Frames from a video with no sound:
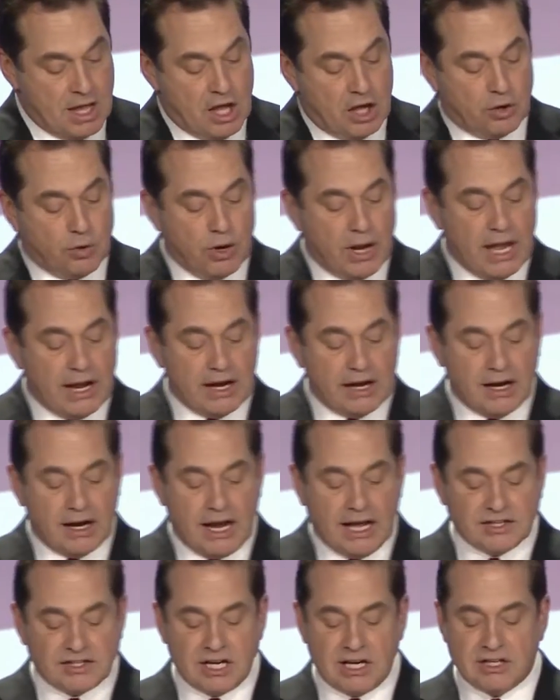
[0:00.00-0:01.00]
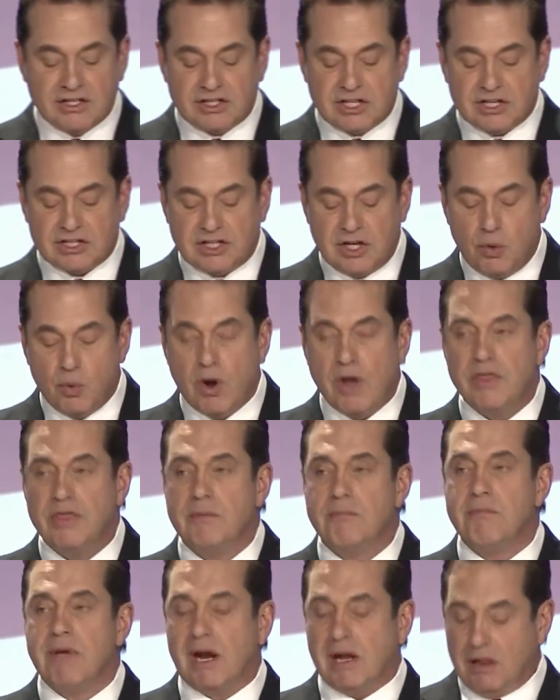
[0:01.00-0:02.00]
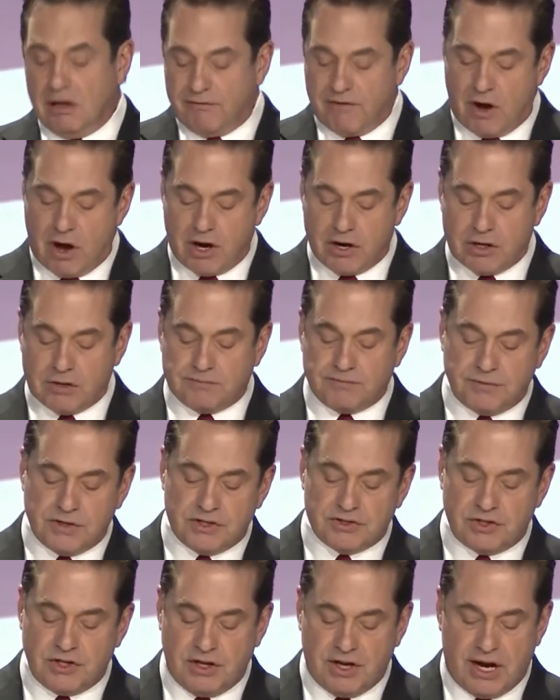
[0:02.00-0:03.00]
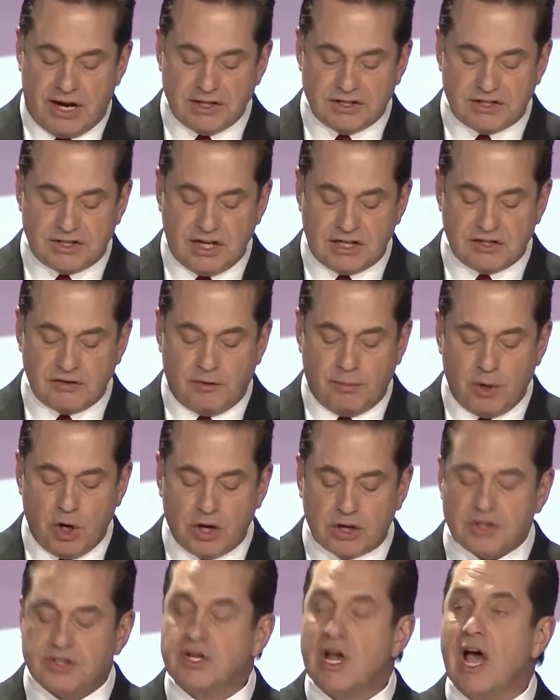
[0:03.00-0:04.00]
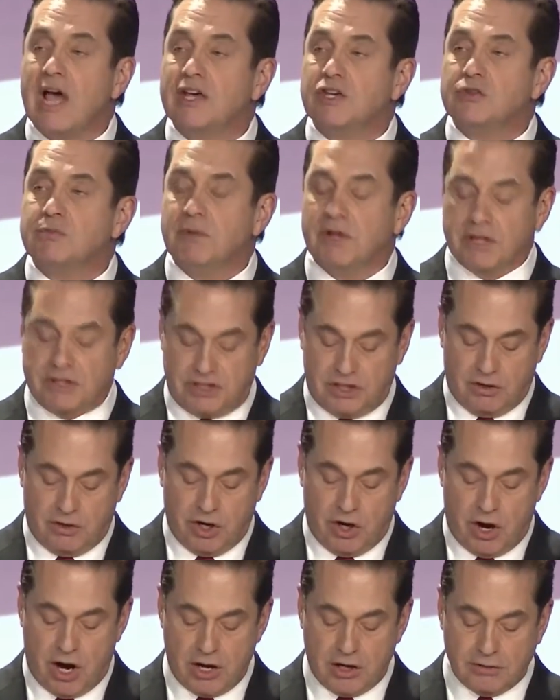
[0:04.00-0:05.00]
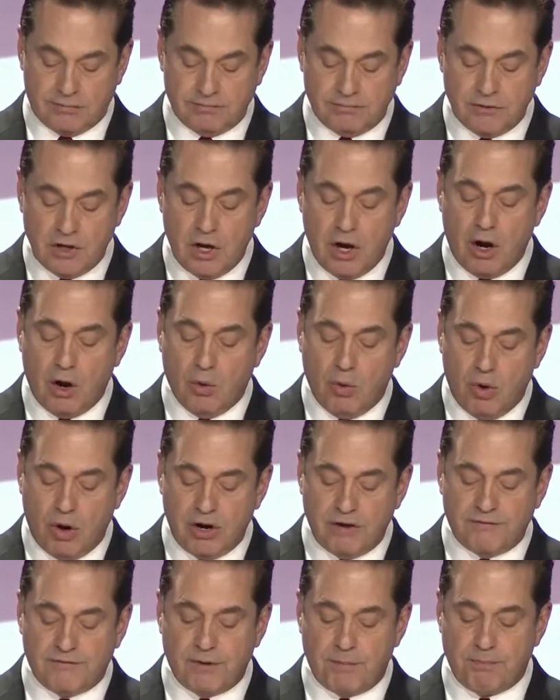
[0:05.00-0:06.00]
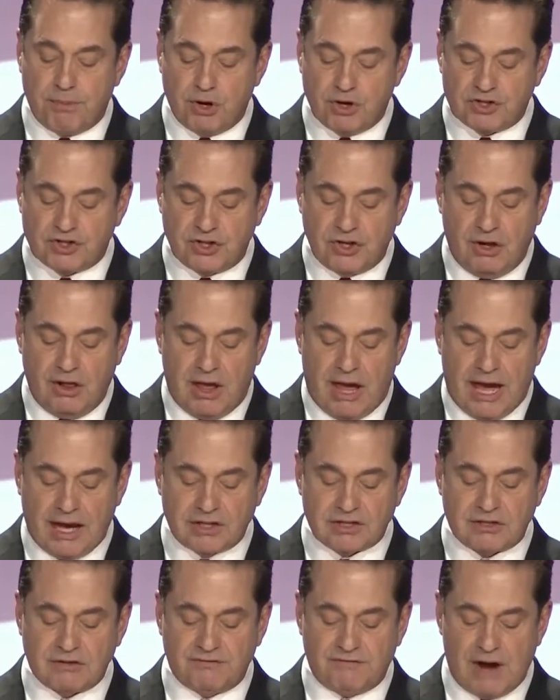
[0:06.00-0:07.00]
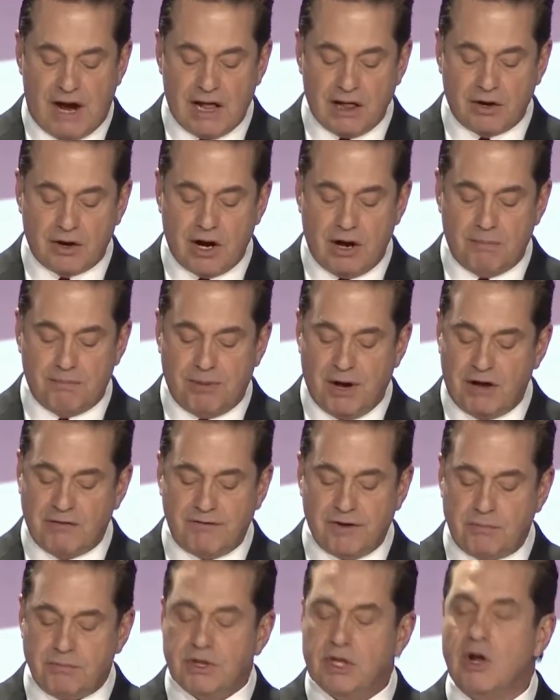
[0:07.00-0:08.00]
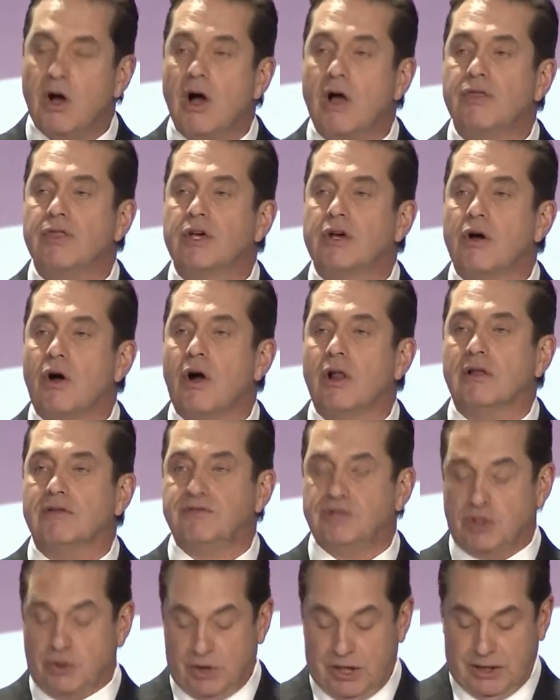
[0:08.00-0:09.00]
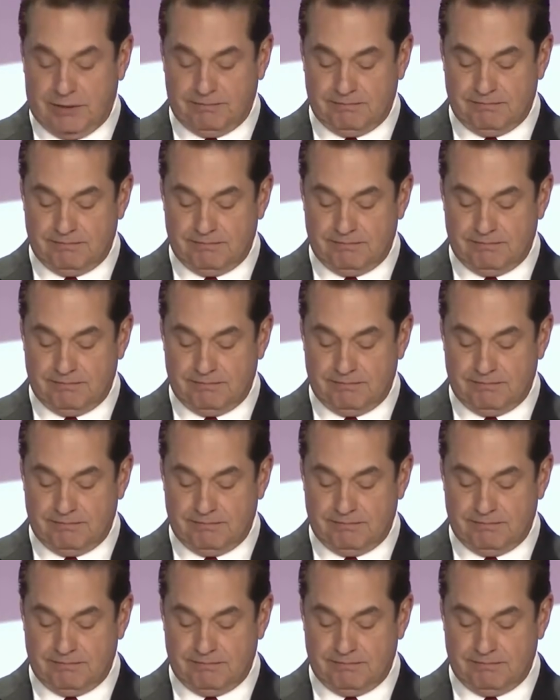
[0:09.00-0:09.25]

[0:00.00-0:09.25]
Created in 1861, the Medal of Honor is the United States of America's highest military honor, awarded for personal acts of valor above and beyond the call of duty.